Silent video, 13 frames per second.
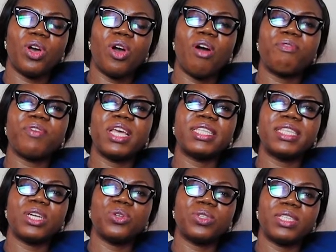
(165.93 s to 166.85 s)
of a
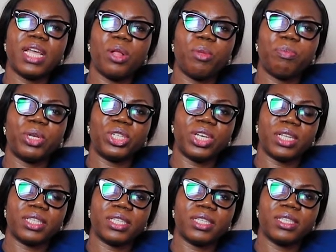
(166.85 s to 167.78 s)
sickle cell
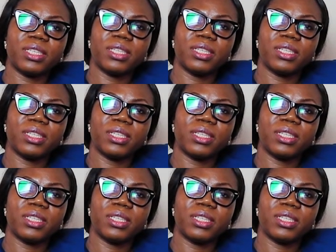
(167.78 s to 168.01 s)
patient?